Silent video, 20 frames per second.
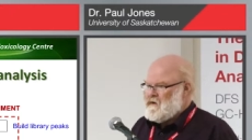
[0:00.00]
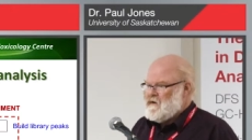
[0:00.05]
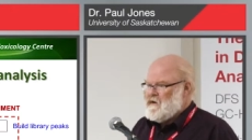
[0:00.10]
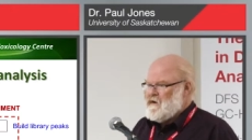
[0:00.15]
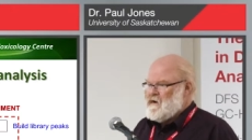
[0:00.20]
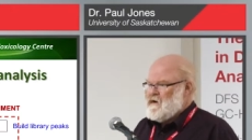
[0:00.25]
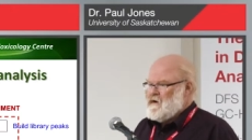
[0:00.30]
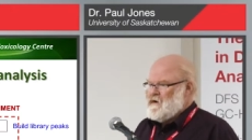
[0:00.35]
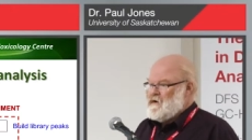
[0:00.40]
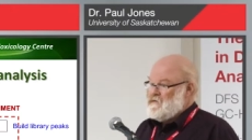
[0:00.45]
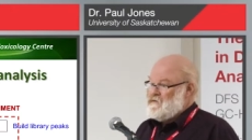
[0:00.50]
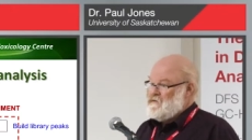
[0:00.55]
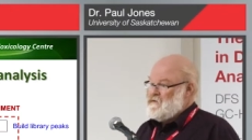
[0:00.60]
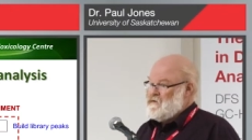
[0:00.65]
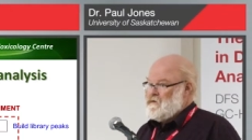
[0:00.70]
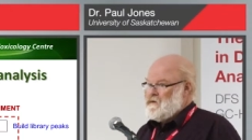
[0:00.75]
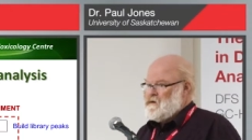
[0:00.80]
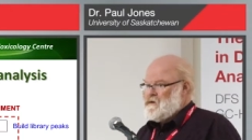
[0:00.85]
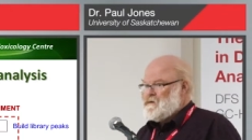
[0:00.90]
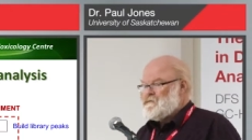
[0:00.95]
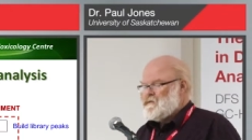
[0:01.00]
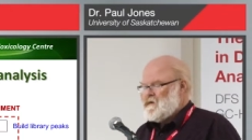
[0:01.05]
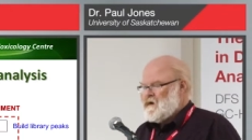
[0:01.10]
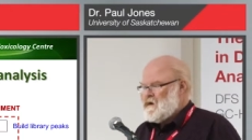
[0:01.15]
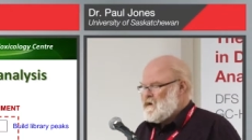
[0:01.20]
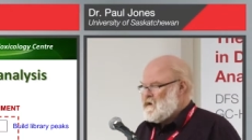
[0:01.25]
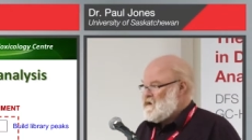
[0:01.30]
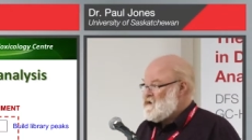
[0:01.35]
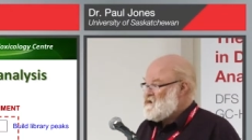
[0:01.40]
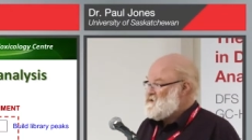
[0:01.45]
in R very
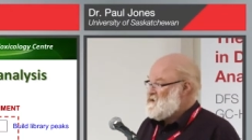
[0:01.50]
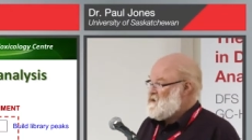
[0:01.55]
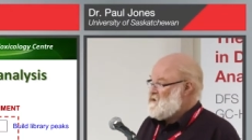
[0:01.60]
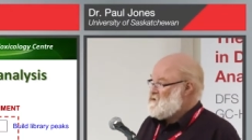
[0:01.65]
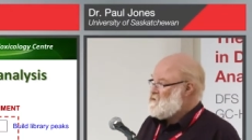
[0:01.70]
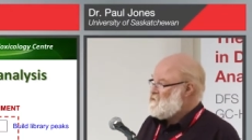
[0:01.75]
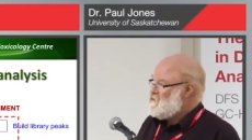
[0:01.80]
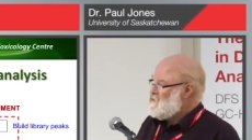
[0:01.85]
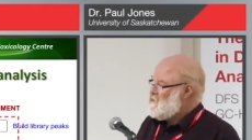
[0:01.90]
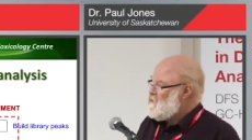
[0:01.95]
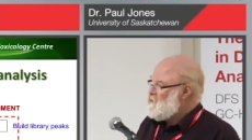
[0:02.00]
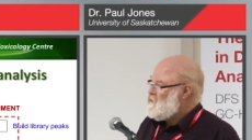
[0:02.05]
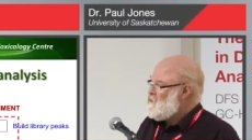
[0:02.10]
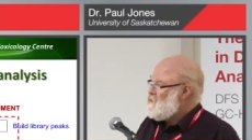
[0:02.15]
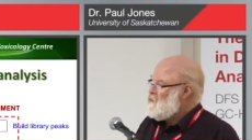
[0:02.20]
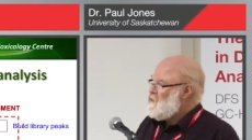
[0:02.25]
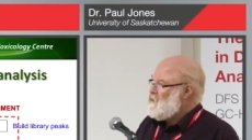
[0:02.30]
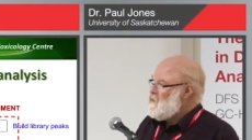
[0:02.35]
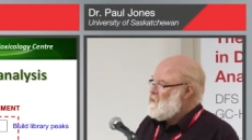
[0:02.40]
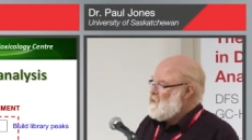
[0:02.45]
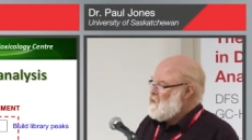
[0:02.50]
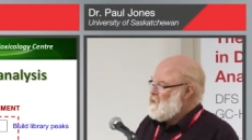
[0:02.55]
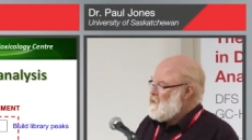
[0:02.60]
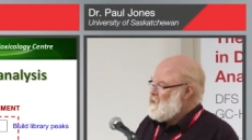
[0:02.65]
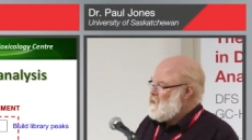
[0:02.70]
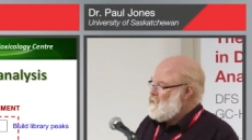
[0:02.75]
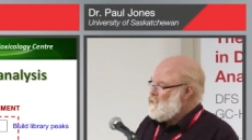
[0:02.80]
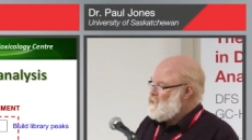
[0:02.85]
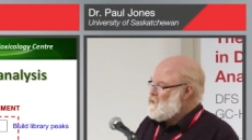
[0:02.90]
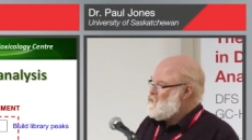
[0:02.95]
uh, extensively,
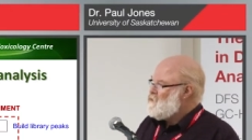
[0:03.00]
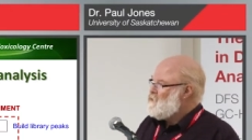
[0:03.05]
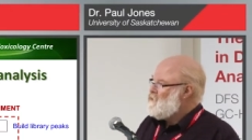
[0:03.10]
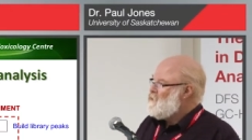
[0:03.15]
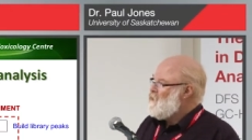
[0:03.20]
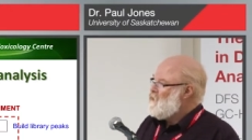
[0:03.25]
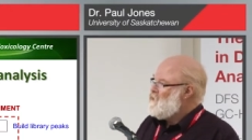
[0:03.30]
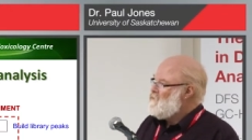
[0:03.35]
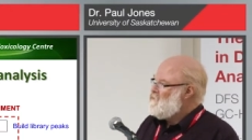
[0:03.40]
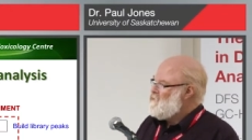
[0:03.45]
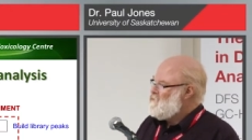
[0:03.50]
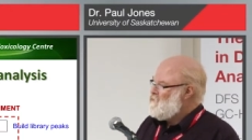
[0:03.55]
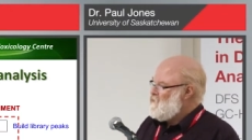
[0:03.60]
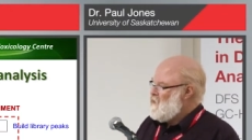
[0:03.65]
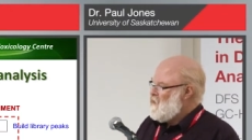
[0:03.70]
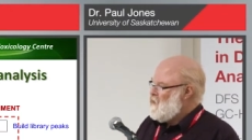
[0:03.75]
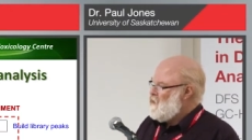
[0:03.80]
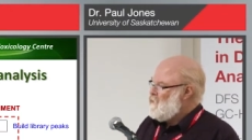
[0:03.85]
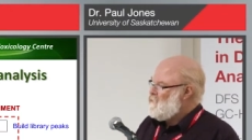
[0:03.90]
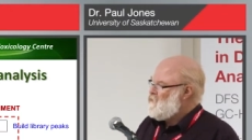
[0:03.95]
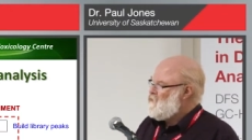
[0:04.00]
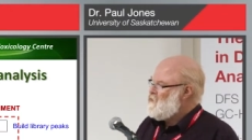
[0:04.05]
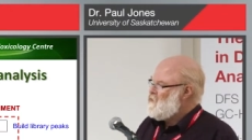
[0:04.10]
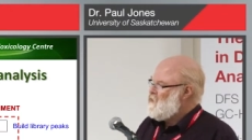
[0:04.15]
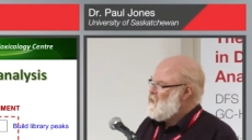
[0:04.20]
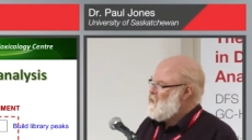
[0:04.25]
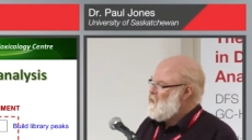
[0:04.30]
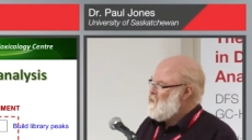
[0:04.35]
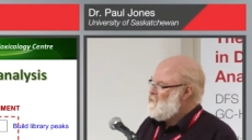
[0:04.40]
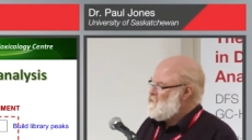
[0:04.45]
uh, we could not have developed
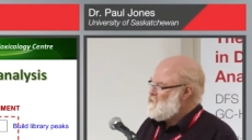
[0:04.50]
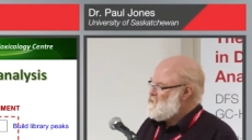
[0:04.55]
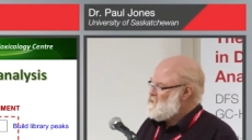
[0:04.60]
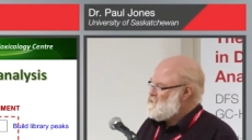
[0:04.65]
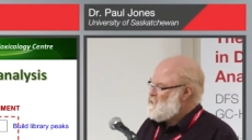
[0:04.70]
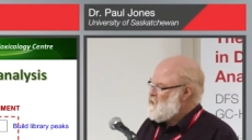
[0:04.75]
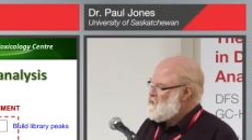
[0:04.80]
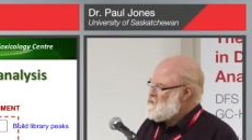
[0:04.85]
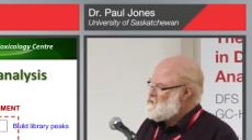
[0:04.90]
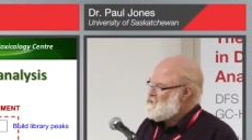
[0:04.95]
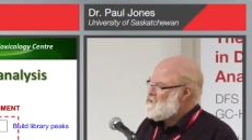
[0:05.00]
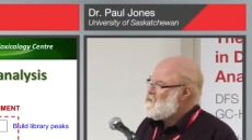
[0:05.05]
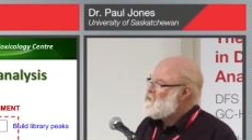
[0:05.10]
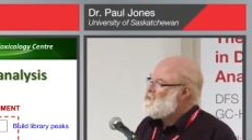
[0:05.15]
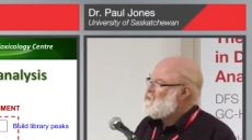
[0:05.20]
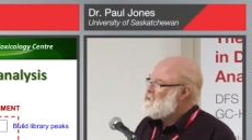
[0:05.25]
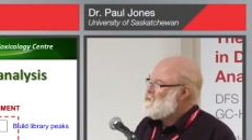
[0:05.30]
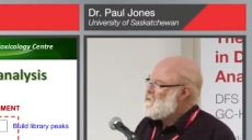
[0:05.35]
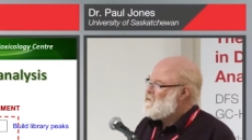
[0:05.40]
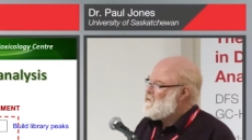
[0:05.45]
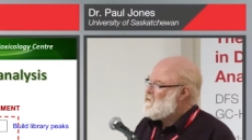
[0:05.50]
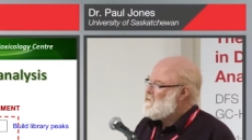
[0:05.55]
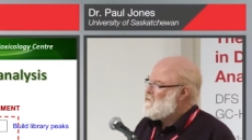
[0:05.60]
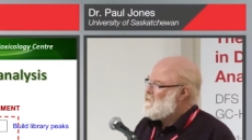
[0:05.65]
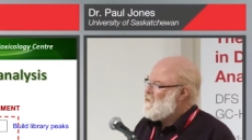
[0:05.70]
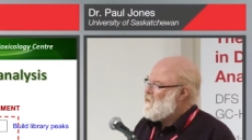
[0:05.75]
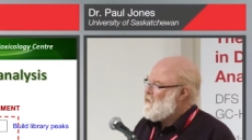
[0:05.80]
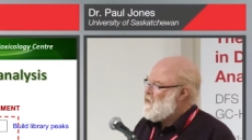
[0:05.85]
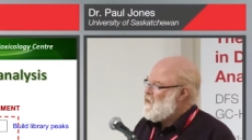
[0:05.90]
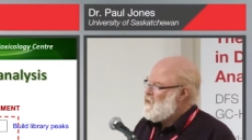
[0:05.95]
uh, this basic uh,
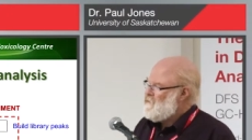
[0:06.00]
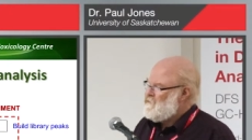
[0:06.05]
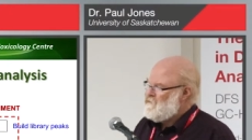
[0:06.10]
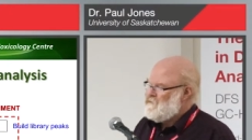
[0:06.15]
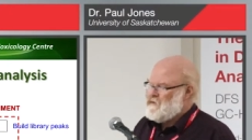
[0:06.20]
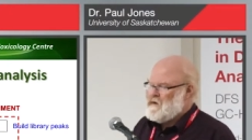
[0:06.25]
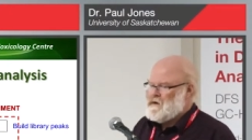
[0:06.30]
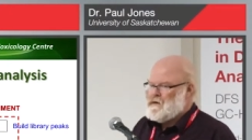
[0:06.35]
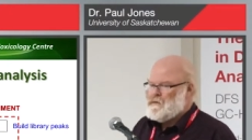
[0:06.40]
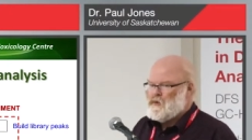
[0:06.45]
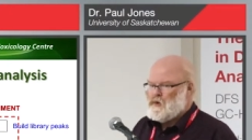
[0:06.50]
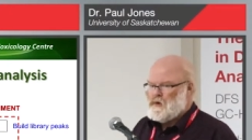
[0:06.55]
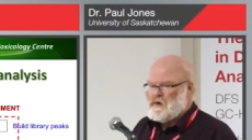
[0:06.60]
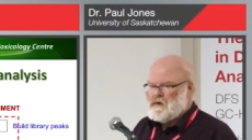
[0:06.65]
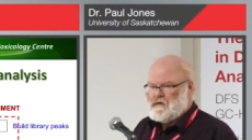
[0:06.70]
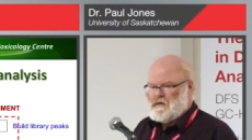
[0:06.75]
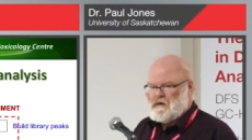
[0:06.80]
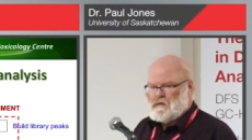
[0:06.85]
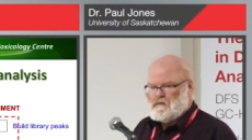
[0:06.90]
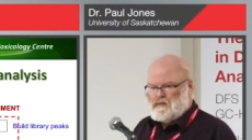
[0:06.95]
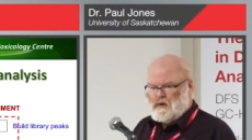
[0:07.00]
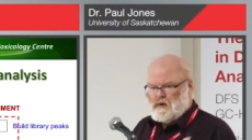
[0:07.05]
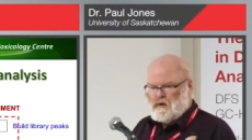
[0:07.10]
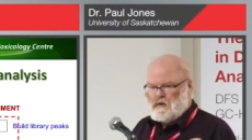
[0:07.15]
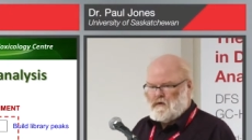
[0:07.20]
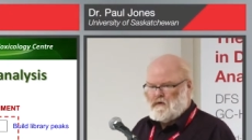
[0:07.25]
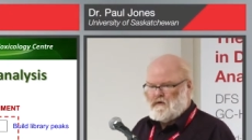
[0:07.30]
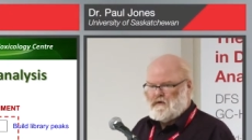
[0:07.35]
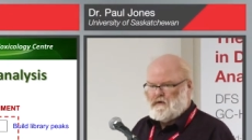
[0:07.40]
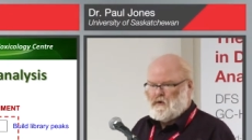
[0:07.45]
R framework that
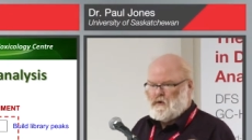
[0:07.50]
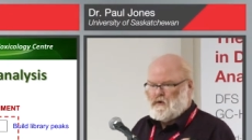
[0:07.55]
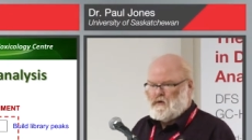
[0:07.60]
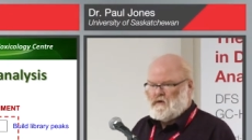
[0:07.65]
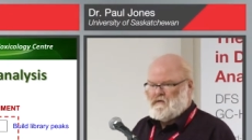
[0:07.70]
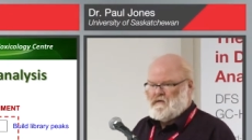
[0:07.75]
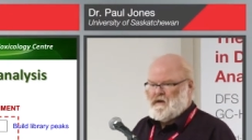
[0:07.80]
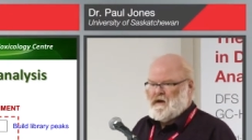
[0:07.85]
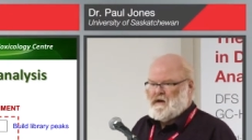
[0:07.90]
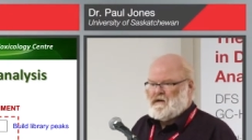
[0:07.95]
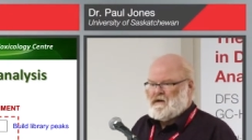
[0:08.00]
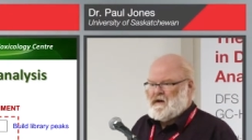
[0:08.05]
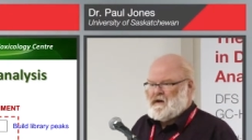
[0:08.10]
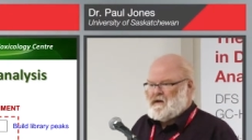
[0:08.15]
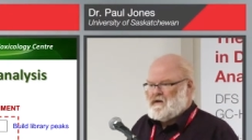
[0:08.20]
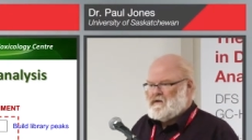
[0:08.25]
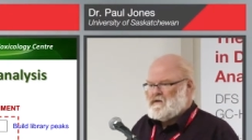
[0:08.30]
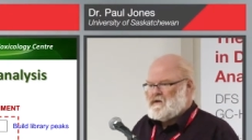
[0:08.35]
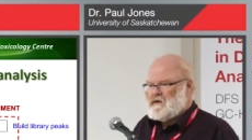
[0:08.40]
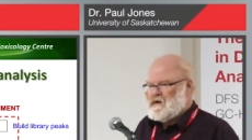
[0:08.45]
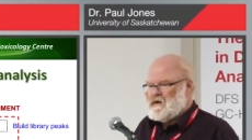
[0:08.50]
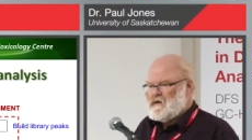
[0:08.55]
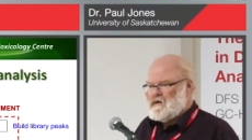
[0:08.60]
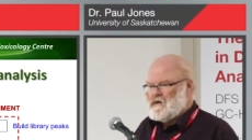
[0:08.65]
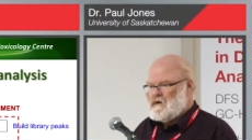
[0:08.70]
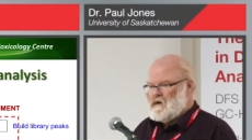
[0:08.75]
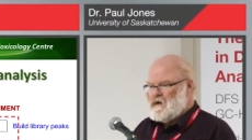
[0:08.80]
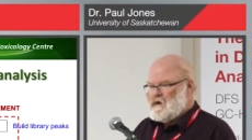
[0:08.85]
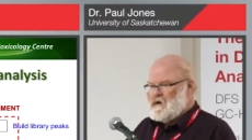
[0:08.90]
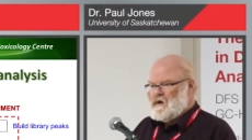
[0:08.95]
pulls all of that data
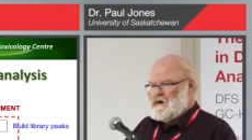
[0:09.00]
together.